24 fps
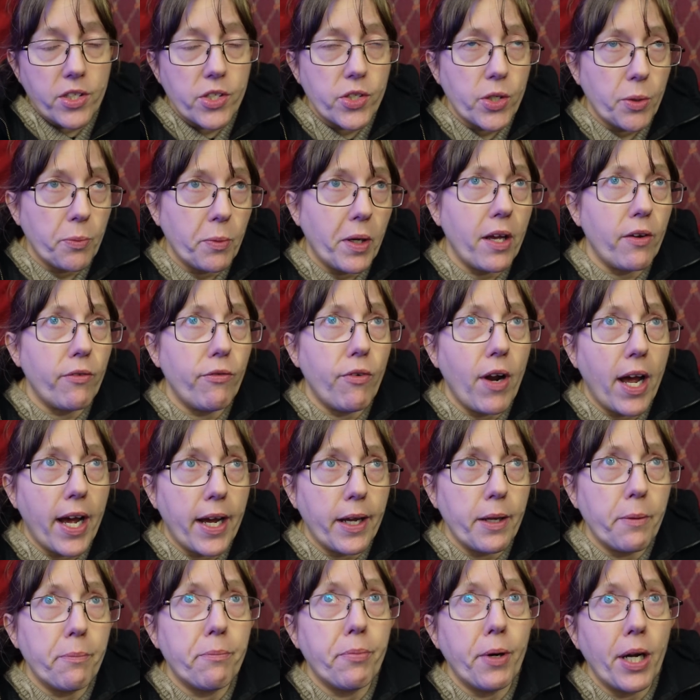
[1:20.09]
So I'm like,
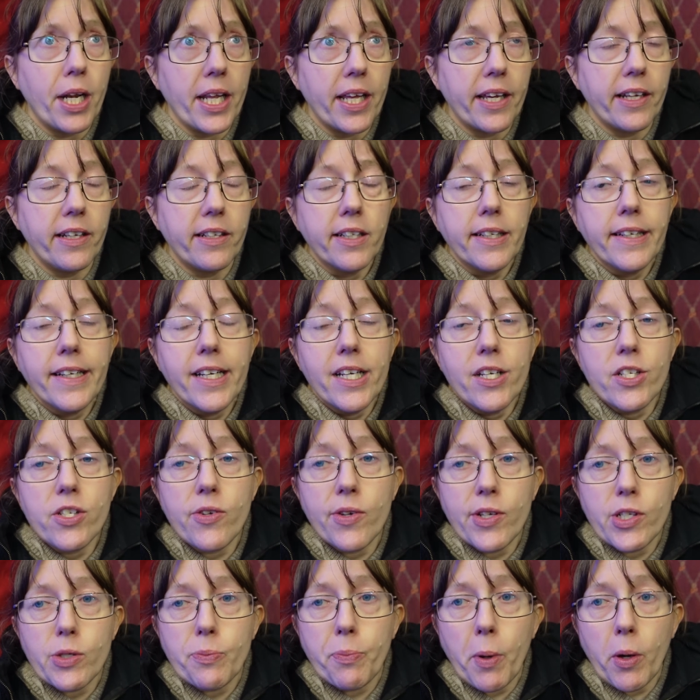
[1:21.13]
right, brilliant. So
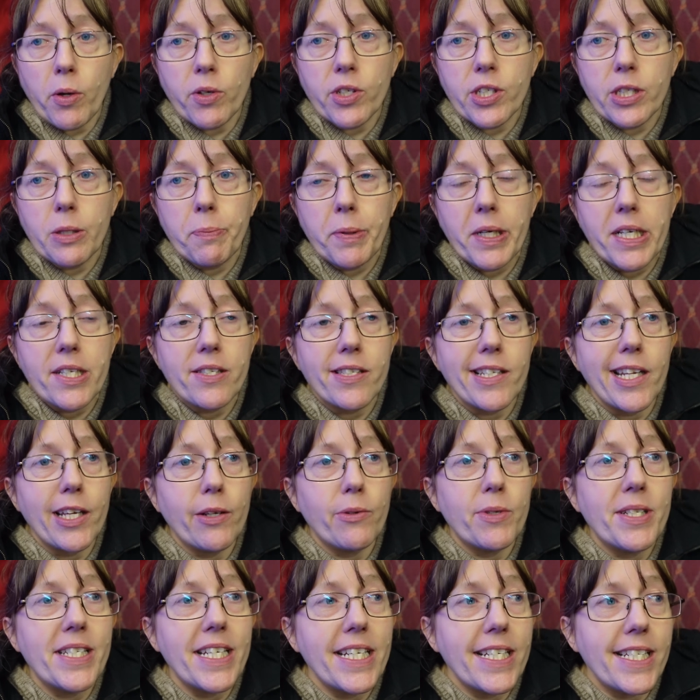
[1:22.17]
I spoke to the person who
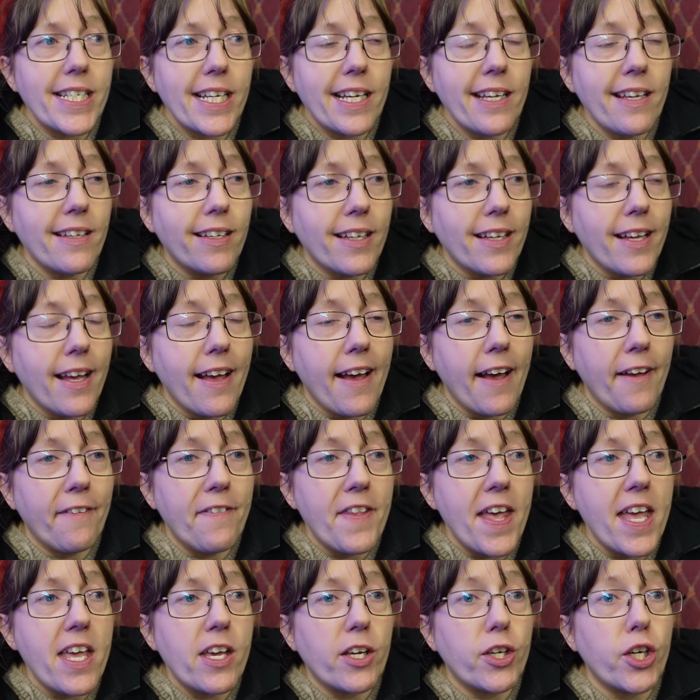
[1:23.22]
did it, and
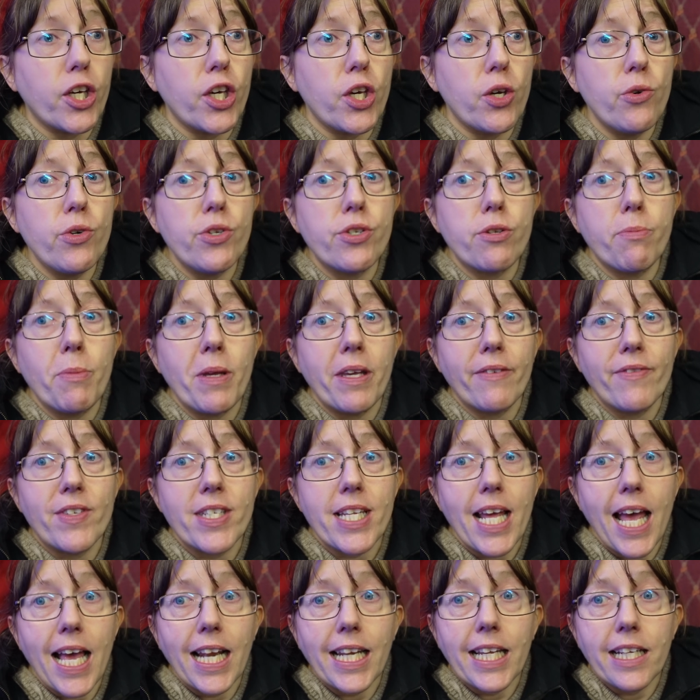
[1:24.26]
they accused me of
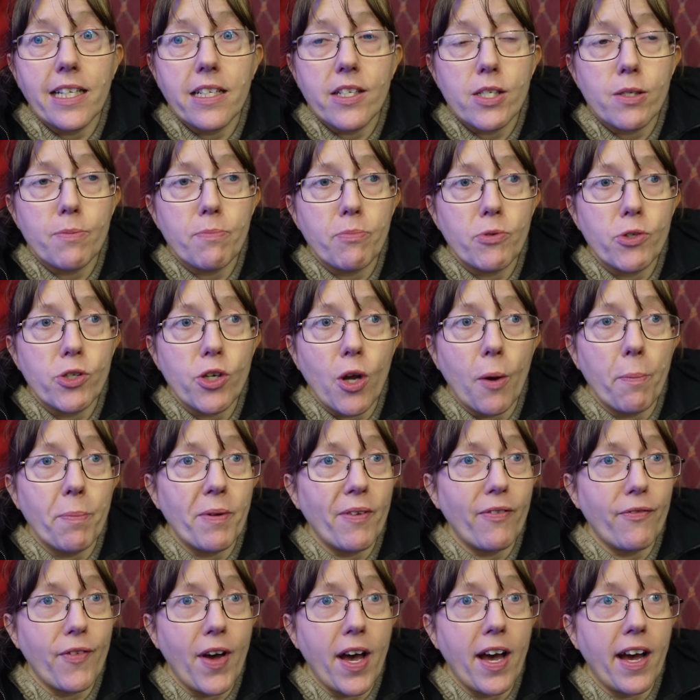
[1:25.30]
telling
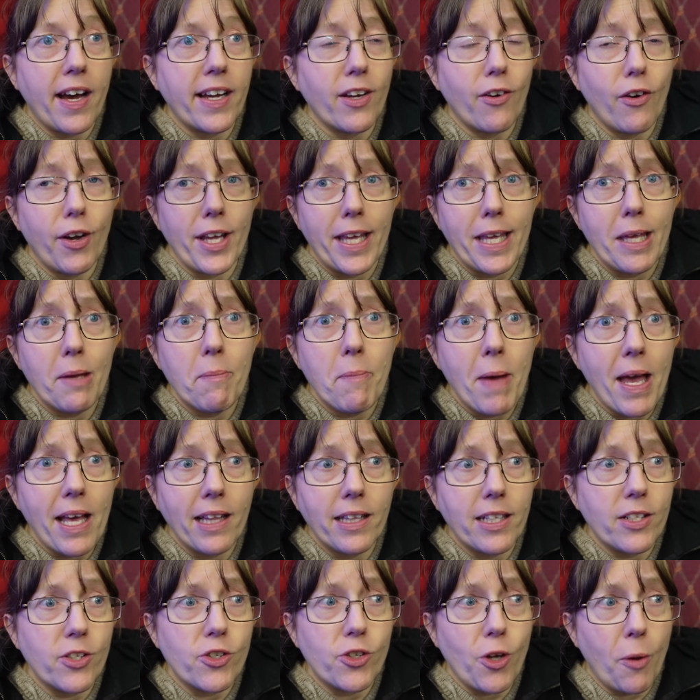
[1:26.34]
Shopify or
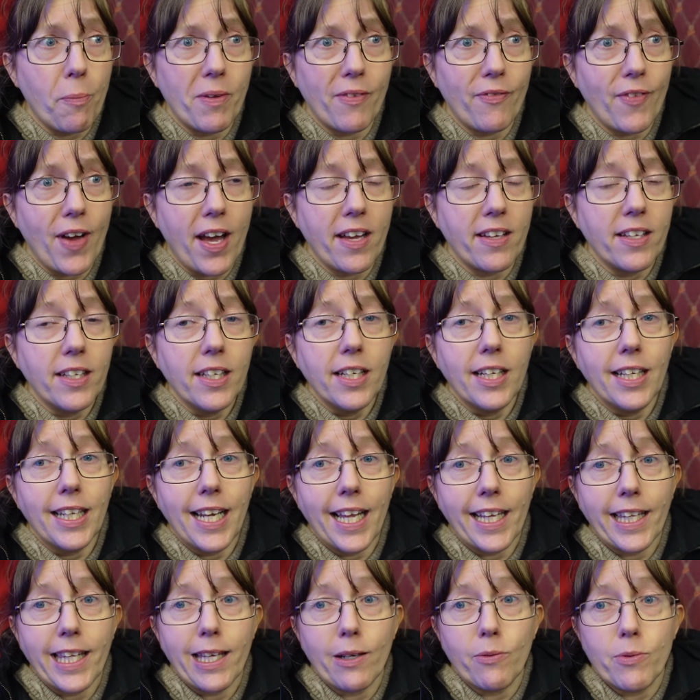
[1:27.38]
emailing Shopify
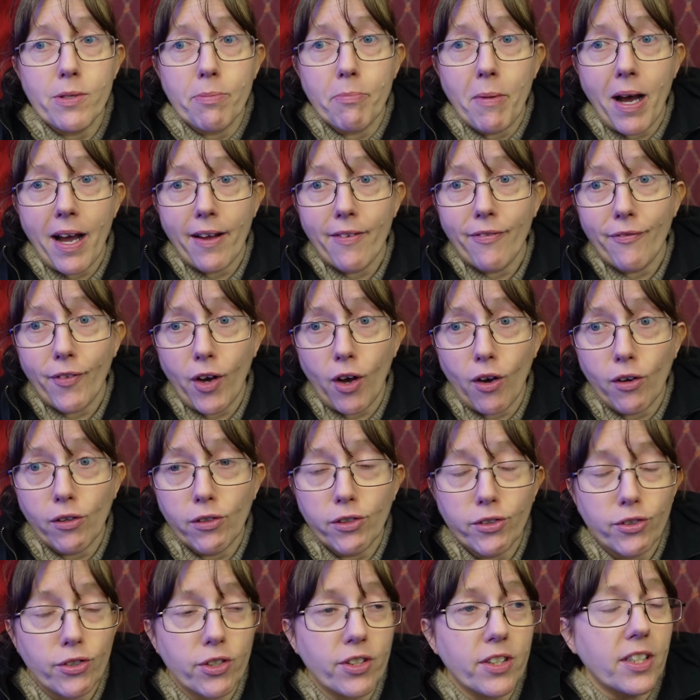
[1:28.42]
like it was my
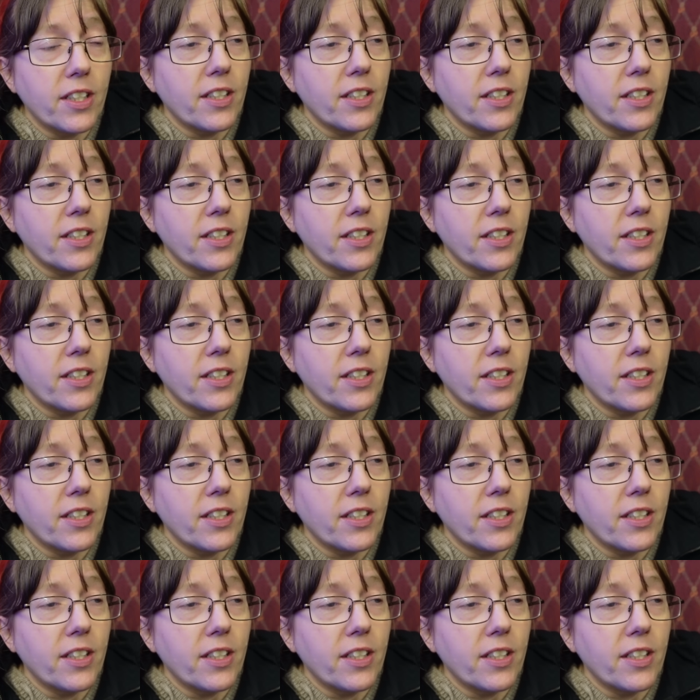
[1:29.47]
fault.